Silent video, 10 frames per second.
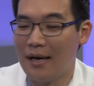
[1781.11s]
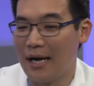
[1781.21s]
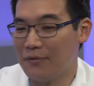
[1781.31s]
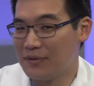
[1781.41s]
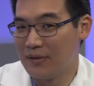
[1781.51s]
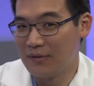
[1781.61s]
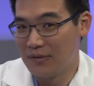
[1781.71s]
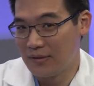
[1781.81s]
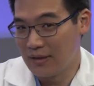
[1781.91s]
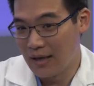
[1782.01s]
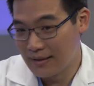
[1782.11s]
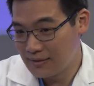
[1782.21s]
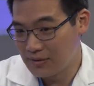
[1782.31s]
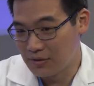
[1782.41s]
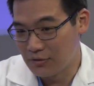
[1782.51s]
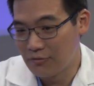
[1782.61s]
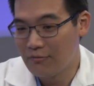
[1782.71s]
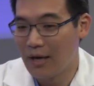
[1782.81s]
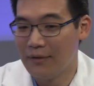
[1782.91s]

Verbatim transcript: I was in the I C U.